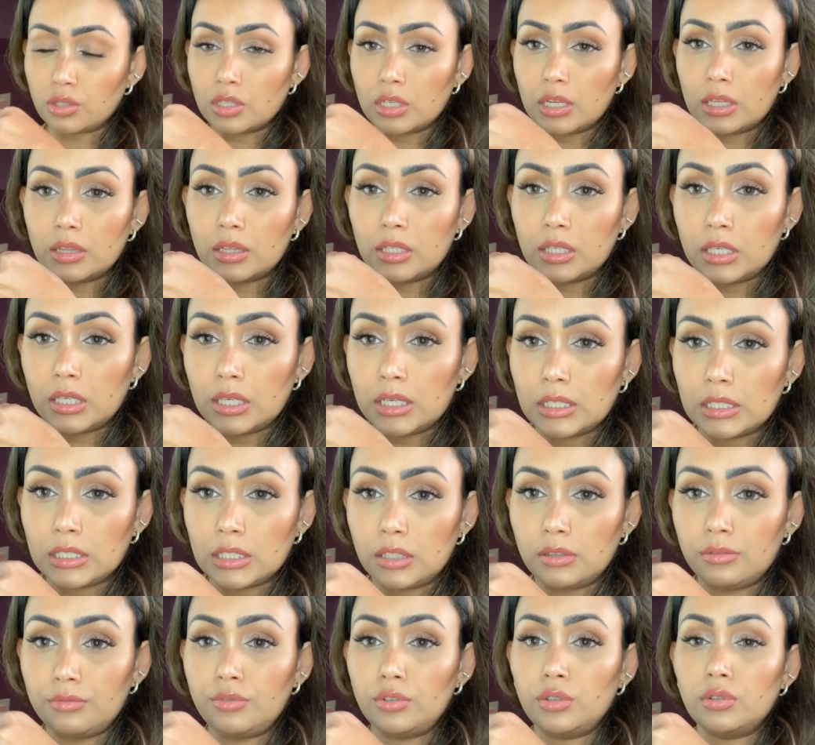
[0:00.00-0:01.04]
nothing and
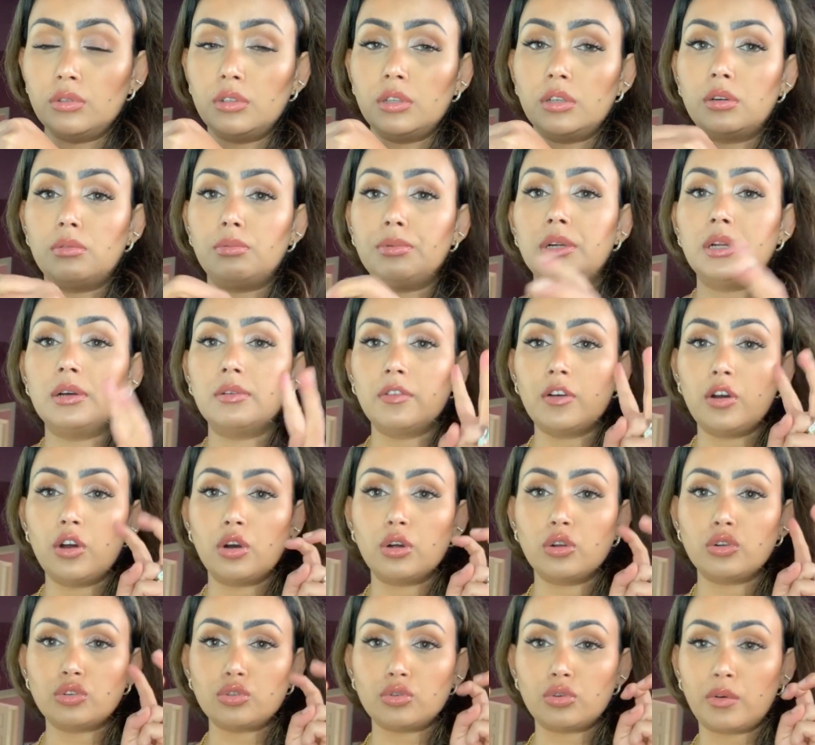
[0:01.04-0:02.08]
give you a little bit of
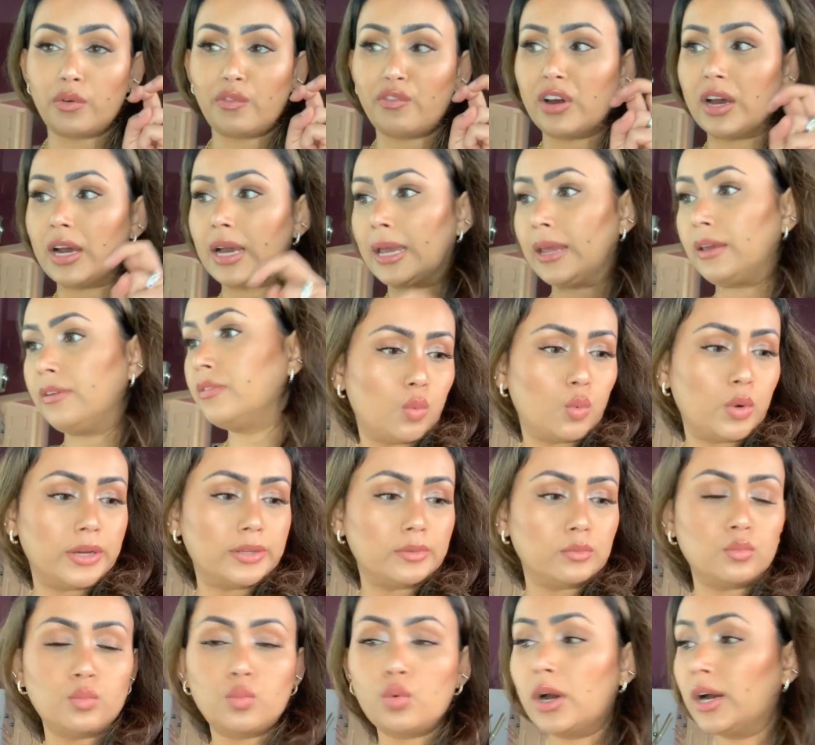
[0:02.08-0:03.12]
contour vibe. Wet
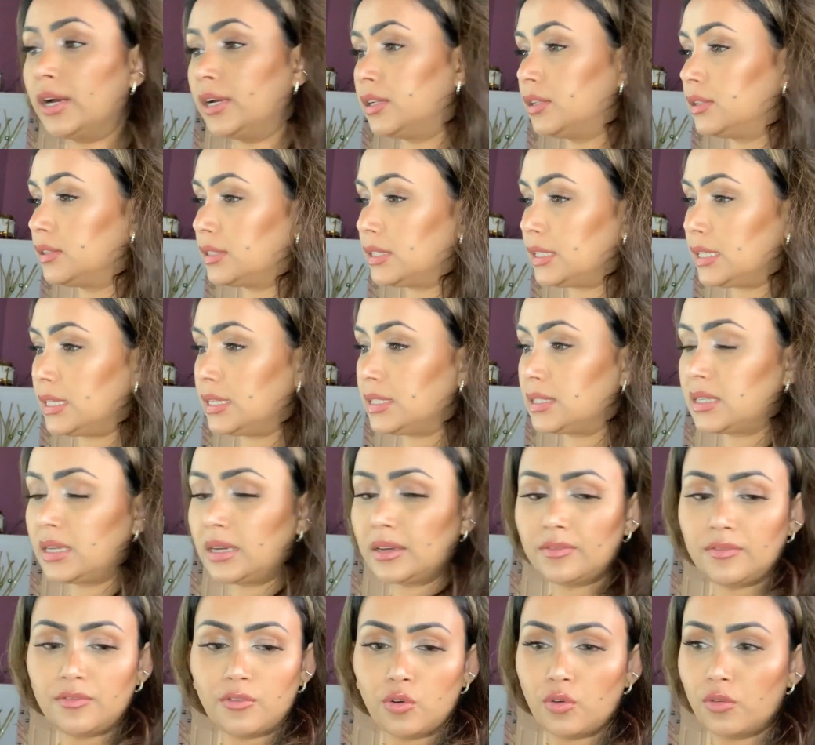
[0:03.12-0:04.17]
n Wild is
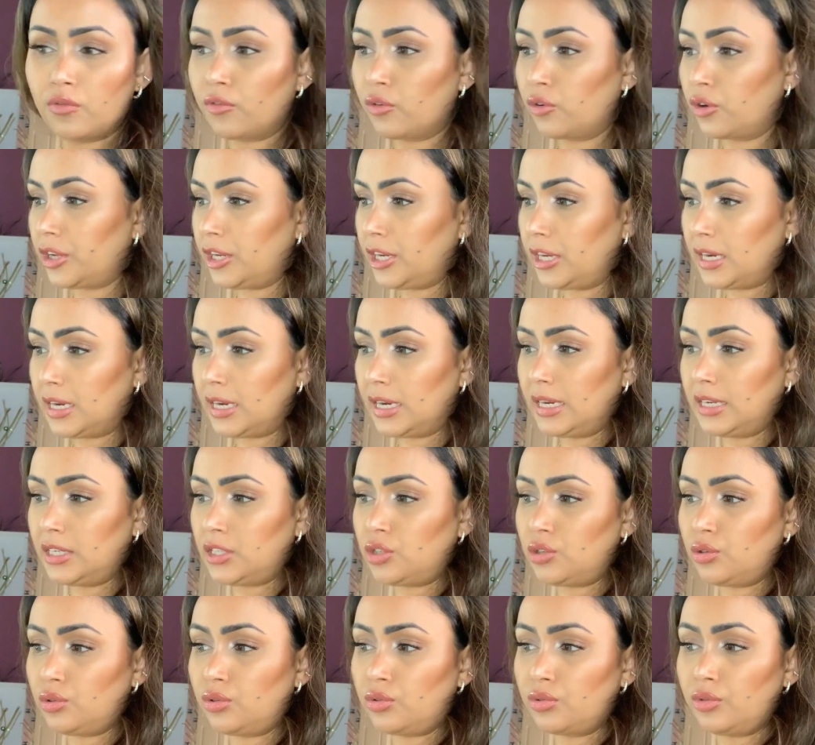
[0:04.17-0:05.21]
like $4.49
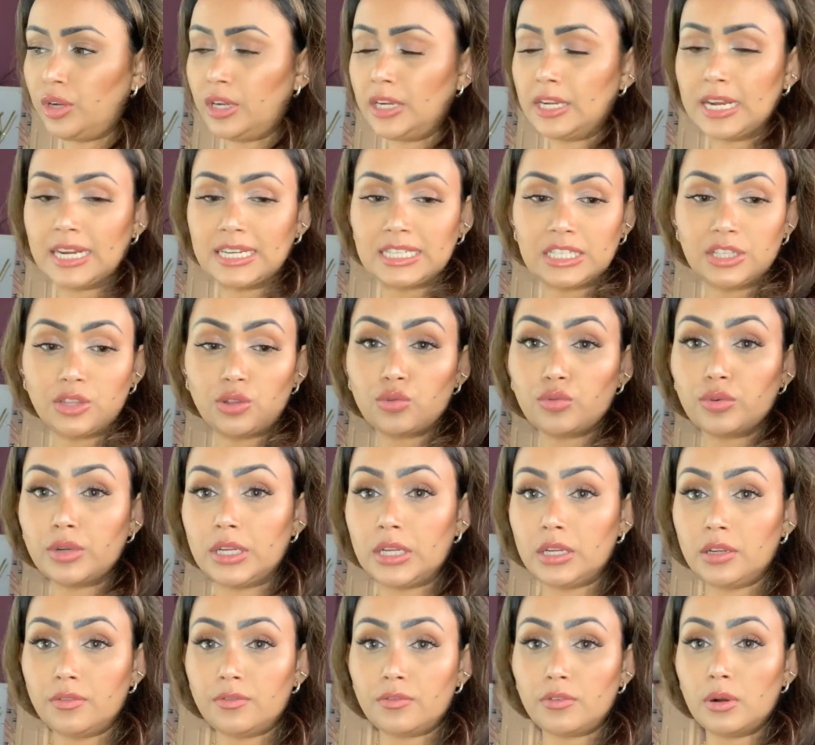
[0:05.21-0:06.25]
to
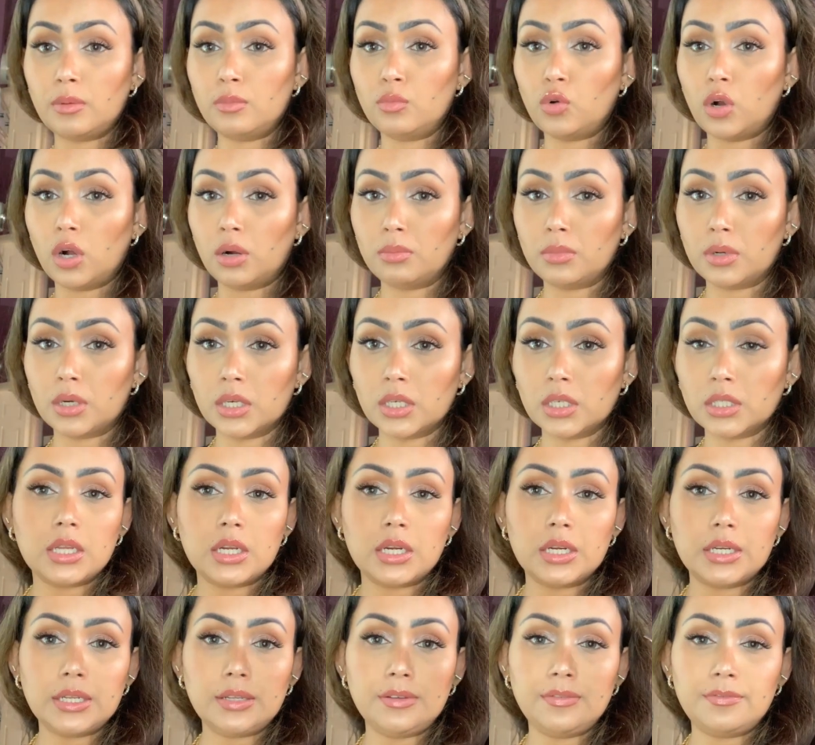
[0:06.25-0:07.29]
$3.93 from Walmart,
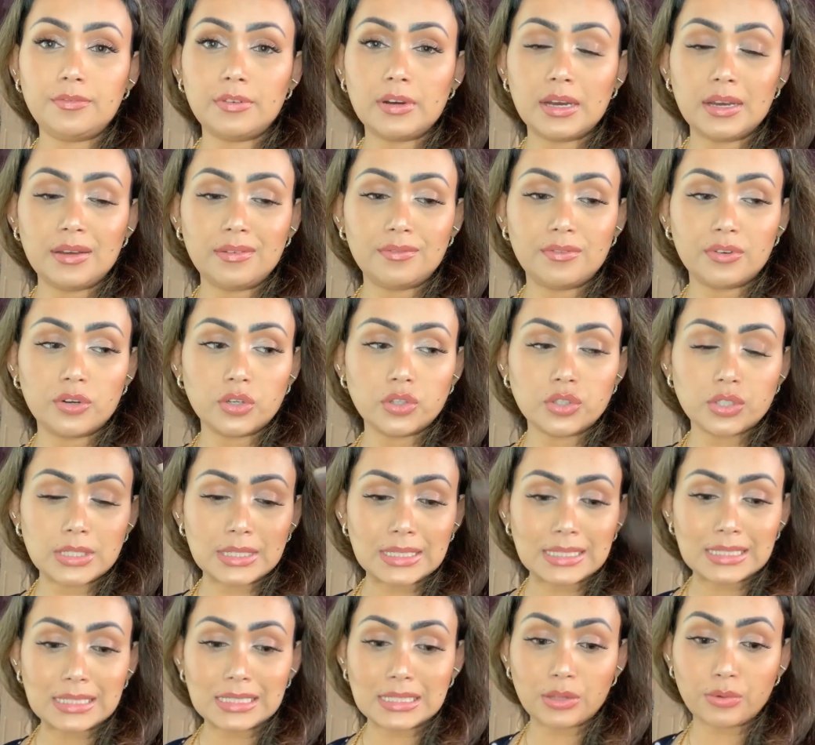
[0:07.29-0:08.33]
$35
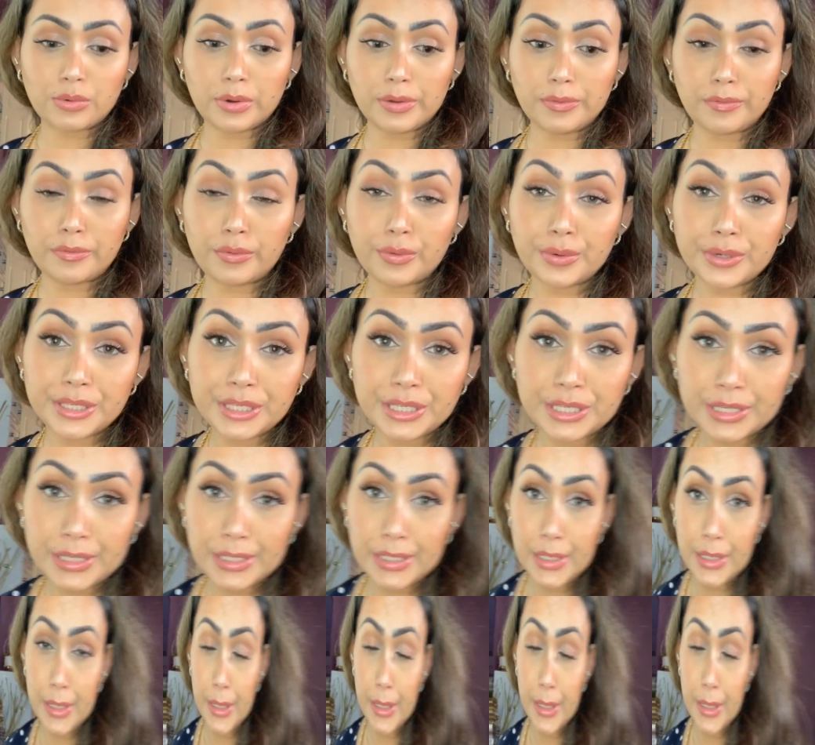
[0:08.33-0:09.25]
versus $3.49.